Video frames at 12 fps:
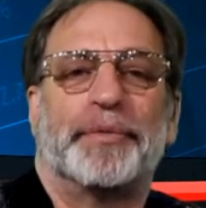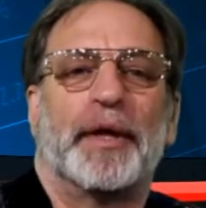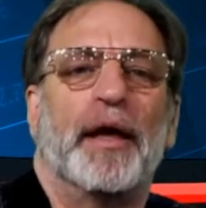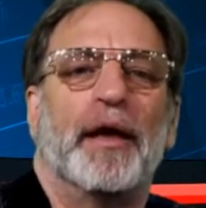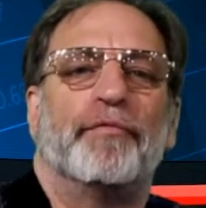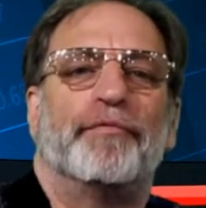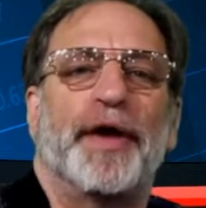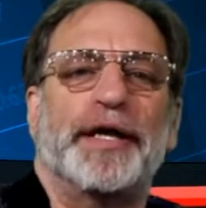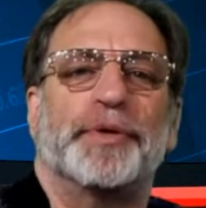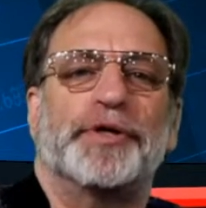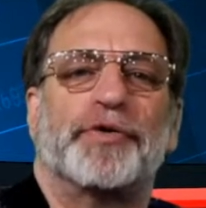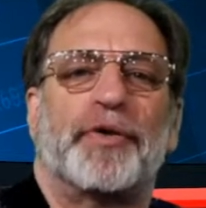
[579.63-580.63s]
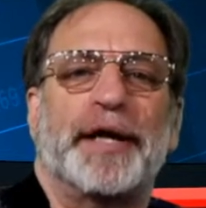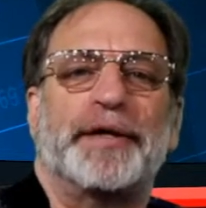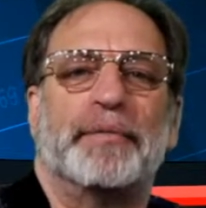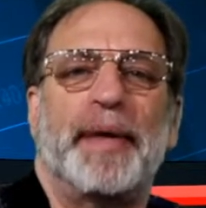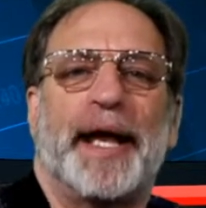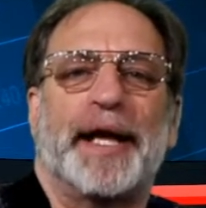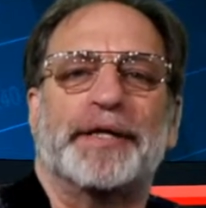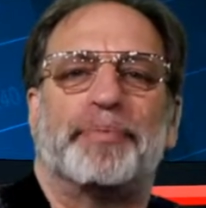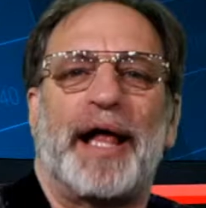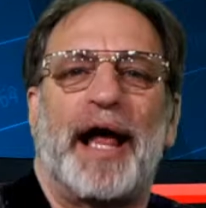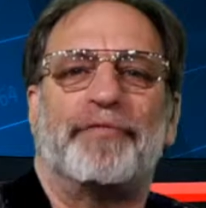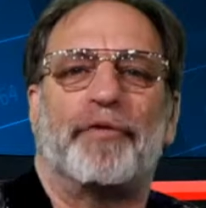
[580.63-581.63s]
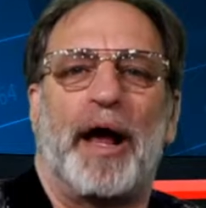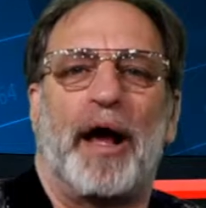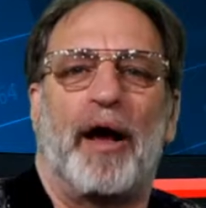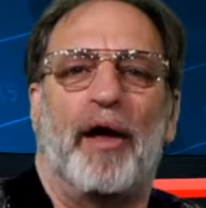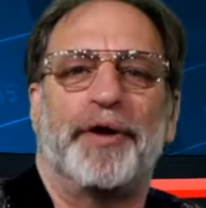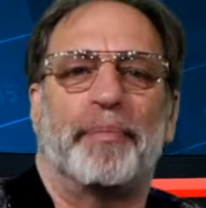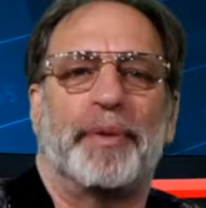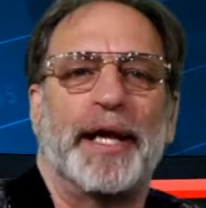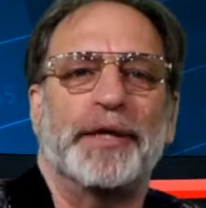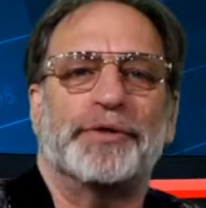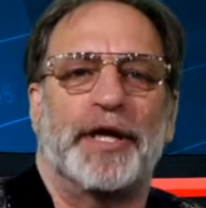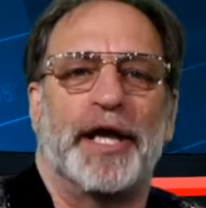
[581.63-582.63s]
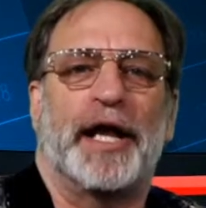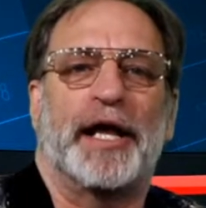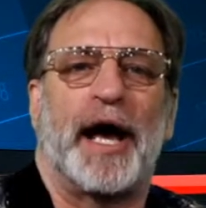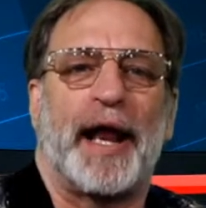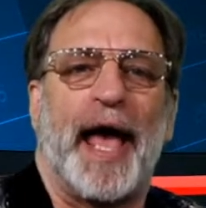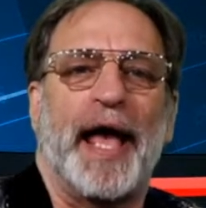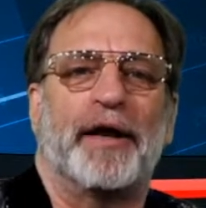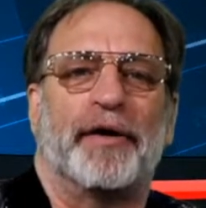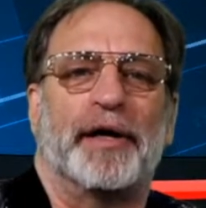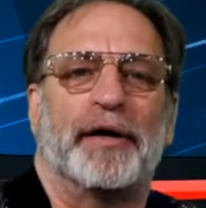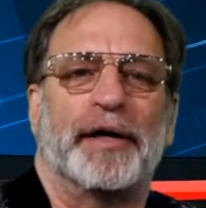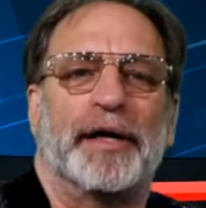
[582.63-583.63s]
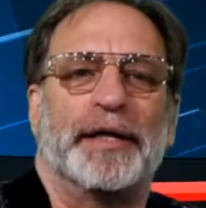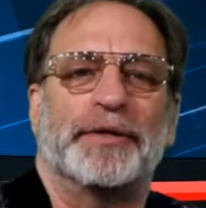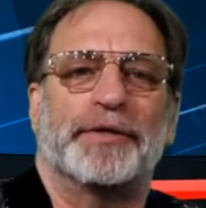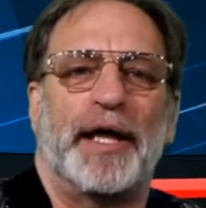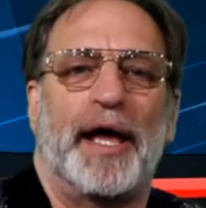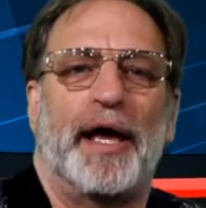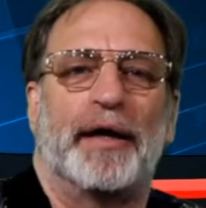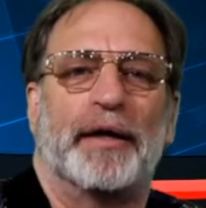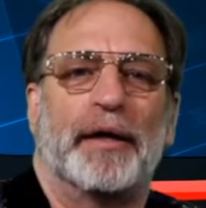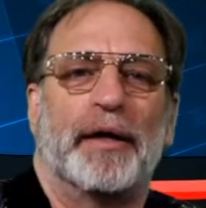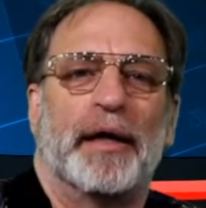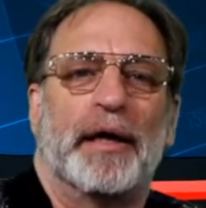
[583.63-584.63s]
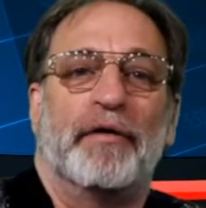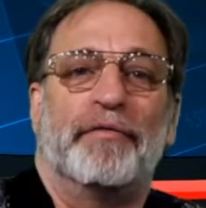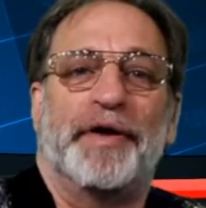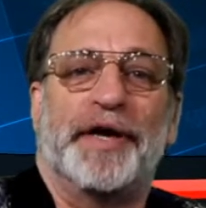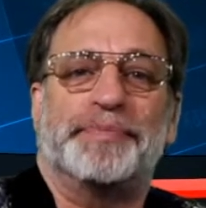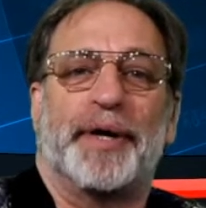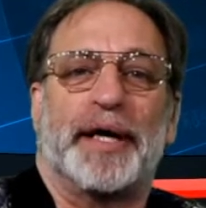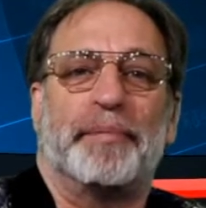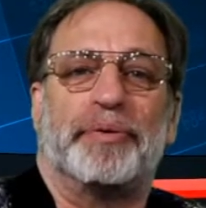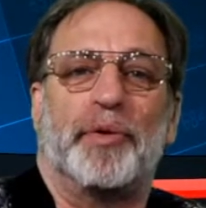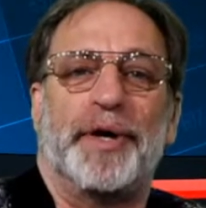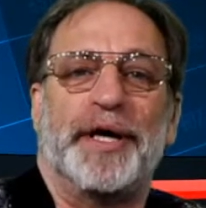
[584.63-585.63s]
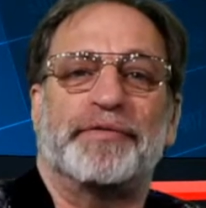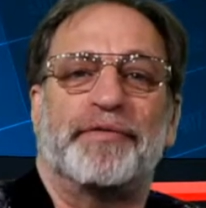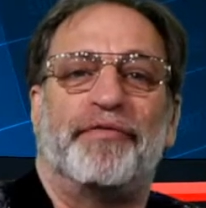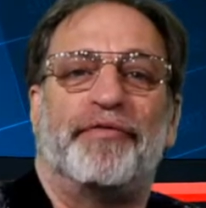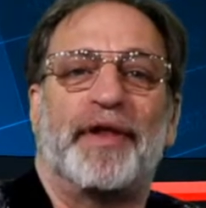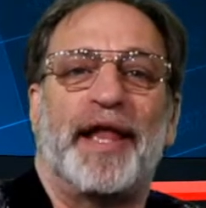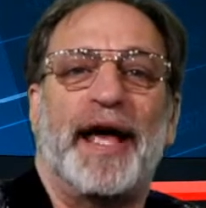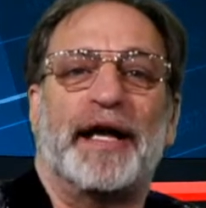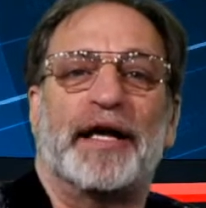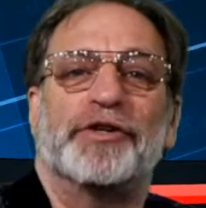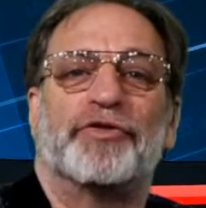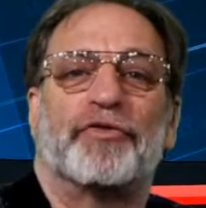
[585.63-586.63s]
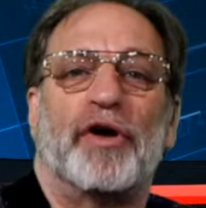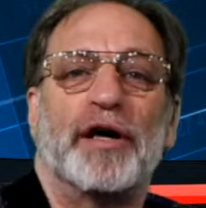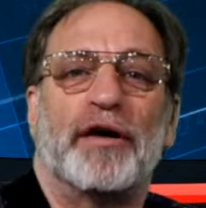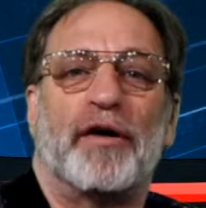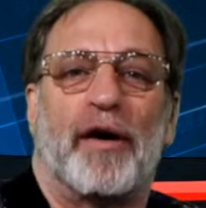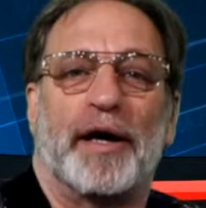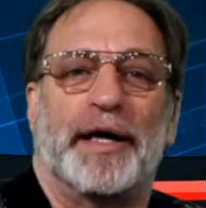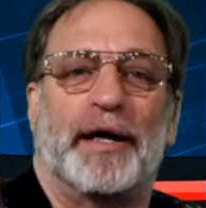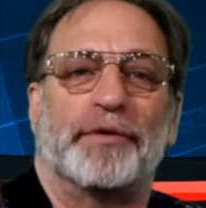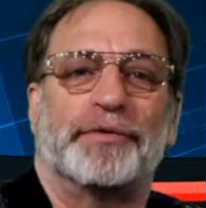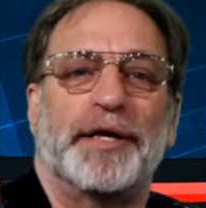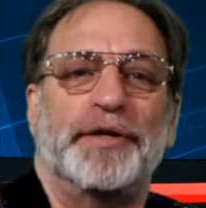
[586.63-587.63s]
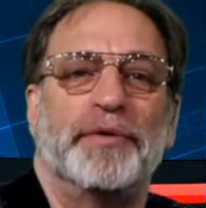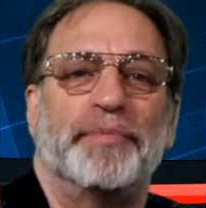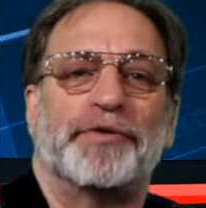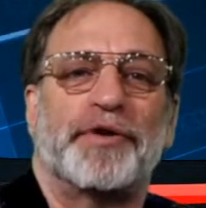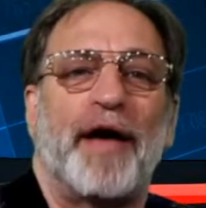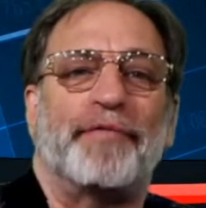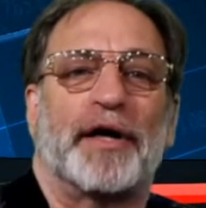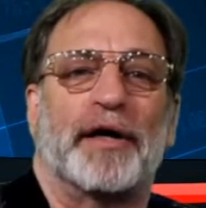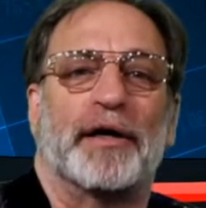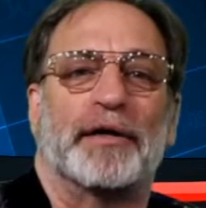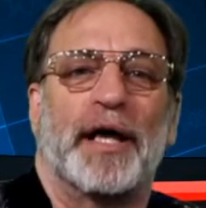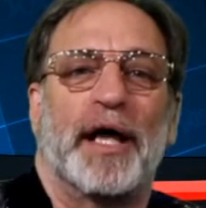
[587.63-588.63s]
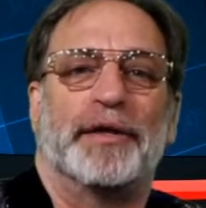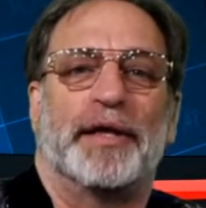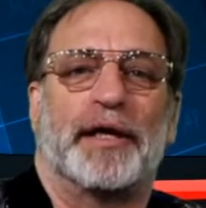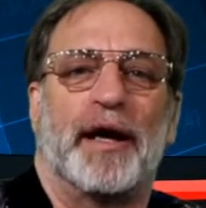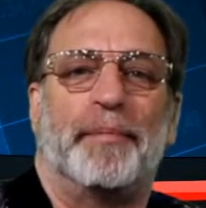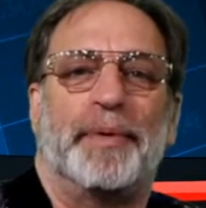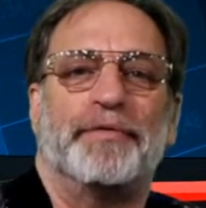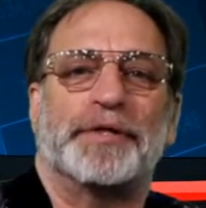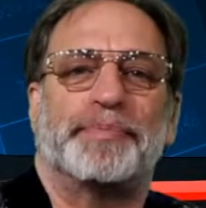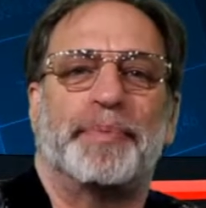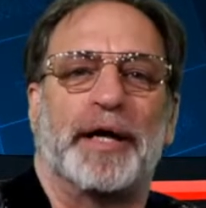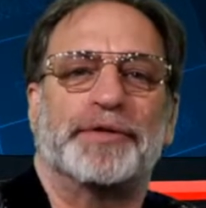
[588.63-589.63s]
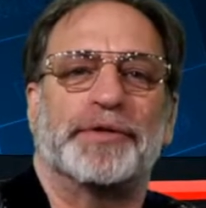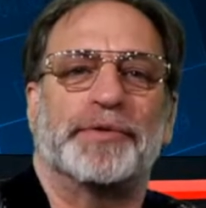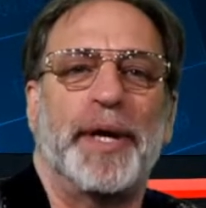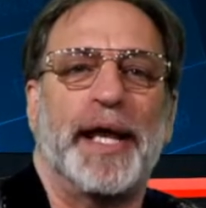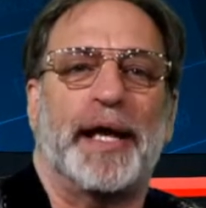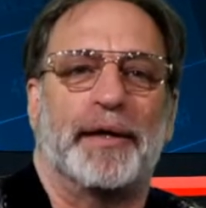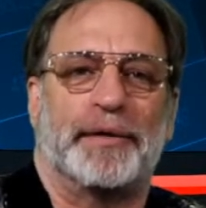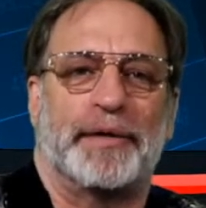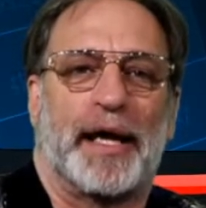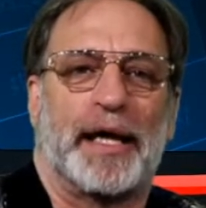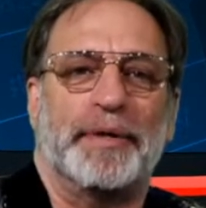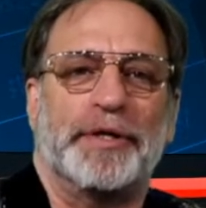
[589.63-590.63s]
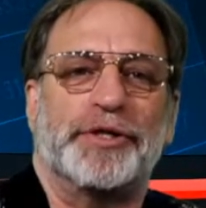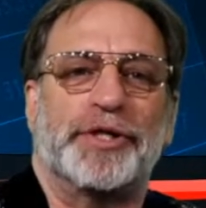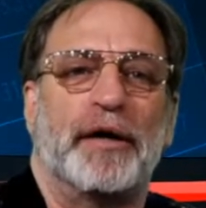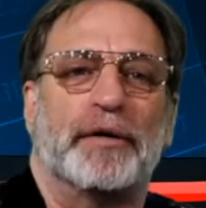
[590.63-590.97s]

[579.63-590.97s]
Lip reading: Facebook tried to make its platform a healthier place. It got angrier instead. Facebook employees flag drug cartels and human traffickers. The company response is weak. Documents show.